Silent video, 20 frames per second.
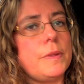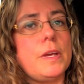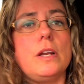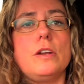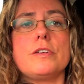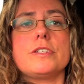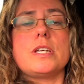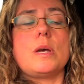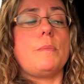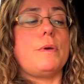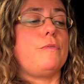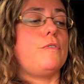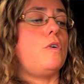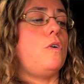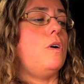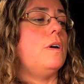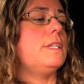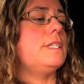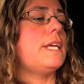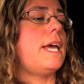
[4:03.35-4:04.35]
we've
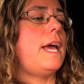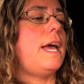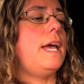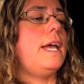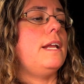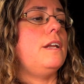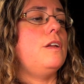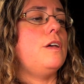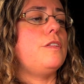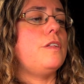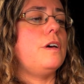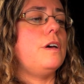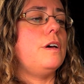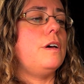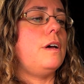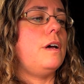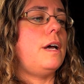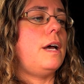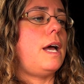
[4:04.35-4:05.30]
got another